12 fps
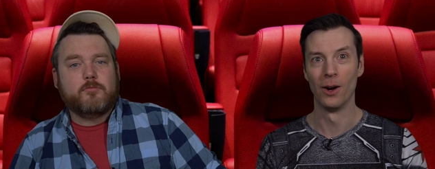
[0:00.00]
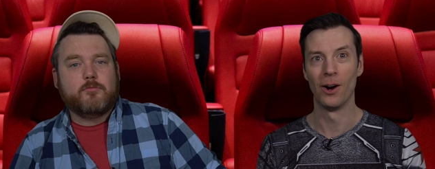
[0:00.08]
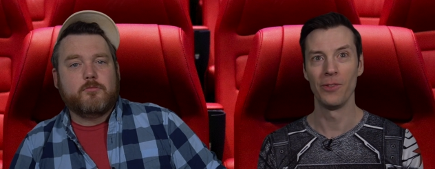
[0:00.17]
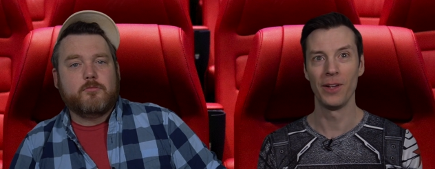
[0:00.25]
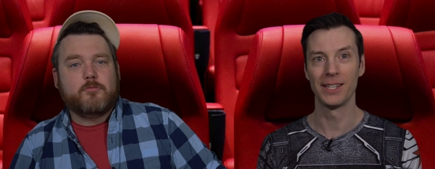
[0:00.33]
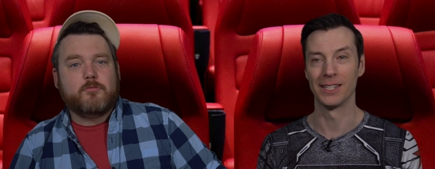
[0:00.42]

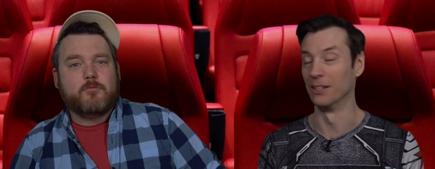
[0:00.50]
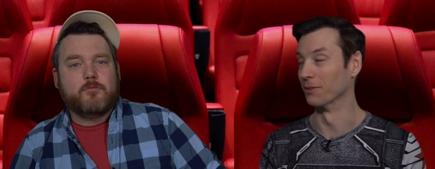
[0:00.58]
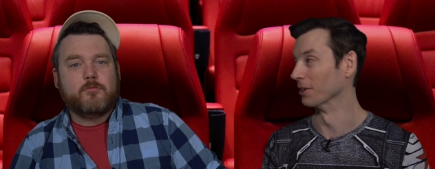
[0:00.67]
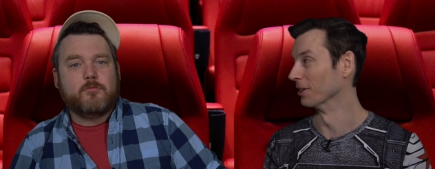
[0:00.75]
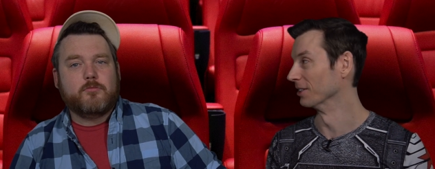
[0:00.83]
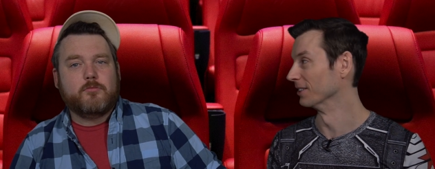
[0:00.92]
Speaker 1: Well, that's
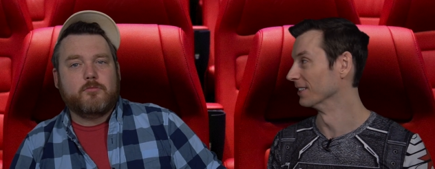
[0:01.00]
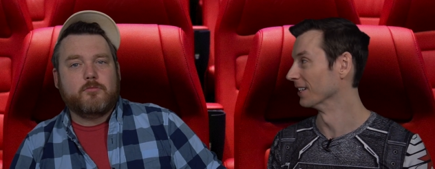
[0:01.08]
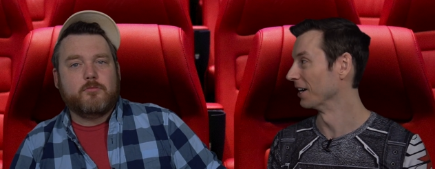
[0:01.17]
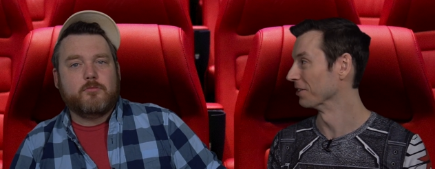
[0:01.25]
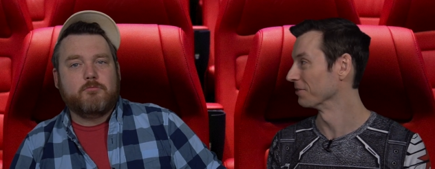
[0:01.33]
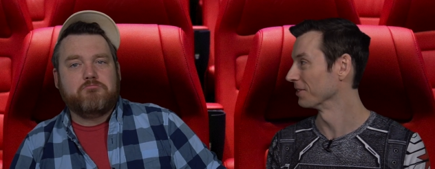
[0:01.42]
never a good
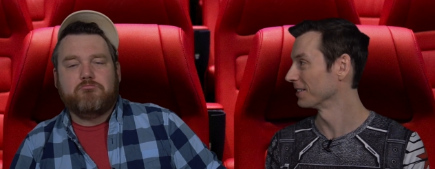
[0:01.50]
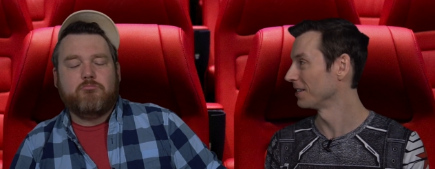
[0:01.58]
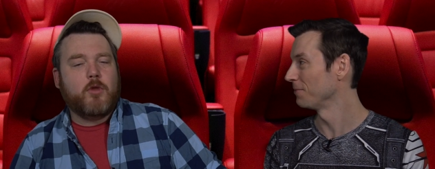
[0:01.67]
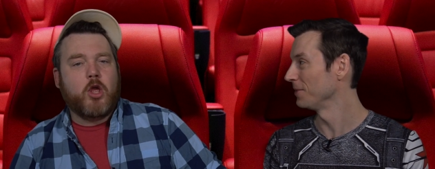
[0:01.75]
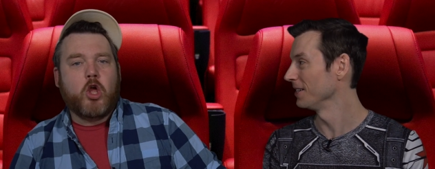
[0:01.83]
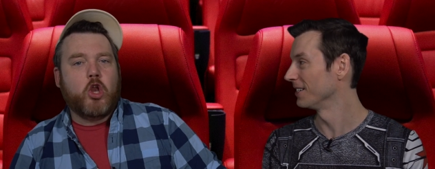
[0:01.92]
title for
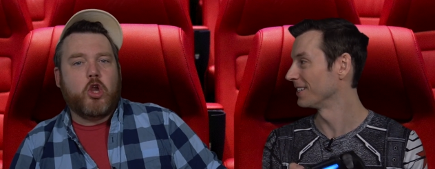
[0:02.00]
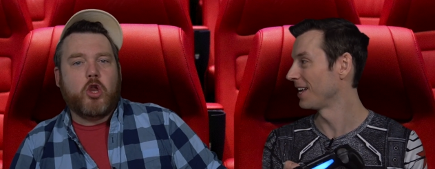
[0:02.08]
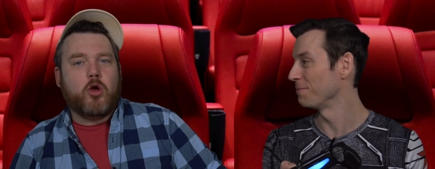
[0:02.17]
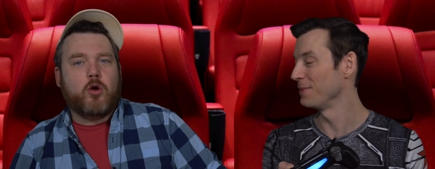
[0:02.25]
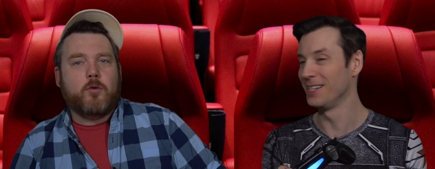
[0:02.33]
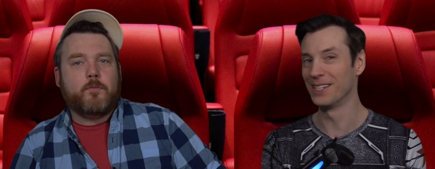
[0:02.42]
something because
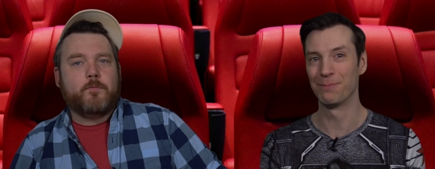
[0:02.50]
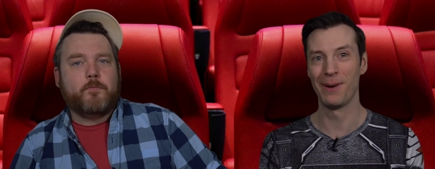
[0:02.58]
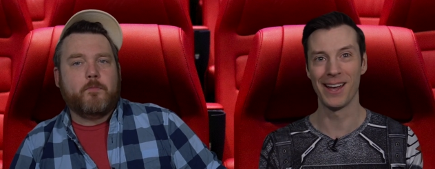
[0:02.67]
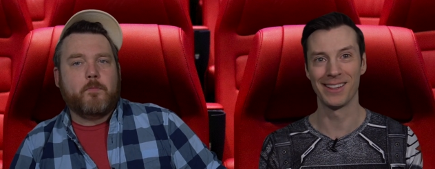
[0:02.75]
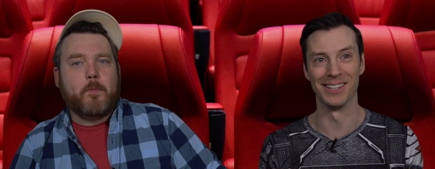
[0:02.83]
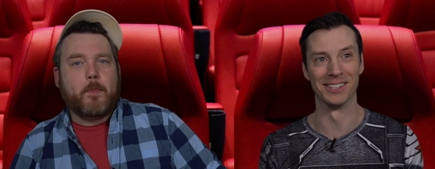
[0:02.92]
that no. means
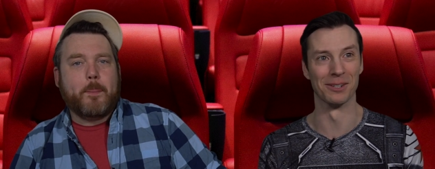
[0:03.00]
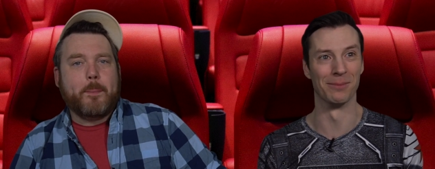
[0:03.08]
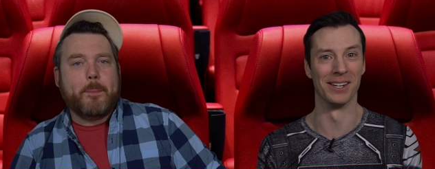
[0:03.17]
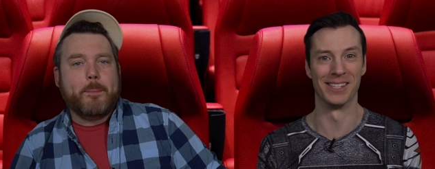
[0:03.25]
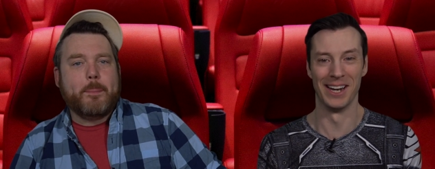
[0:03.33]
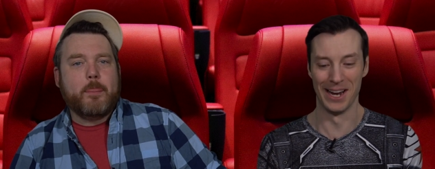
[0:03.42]
bad things are
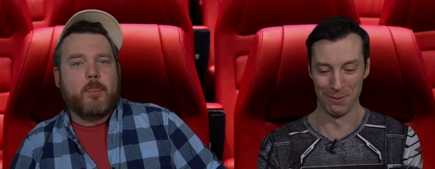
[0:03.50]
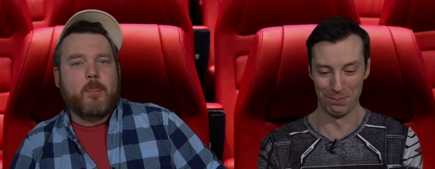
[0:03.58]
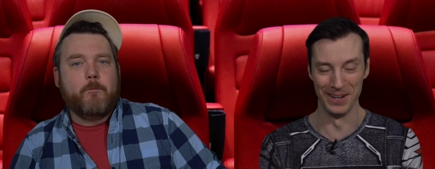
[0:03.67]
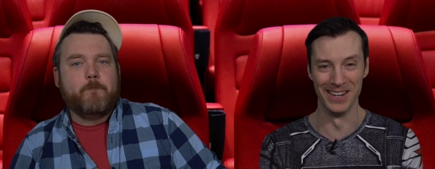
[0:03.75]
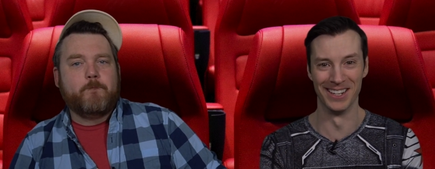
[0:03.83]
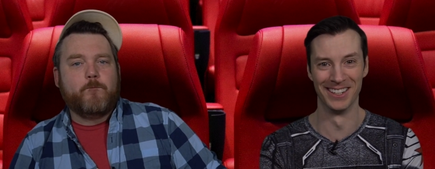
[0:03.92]
about to
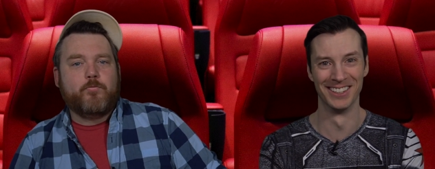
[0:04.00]
happen.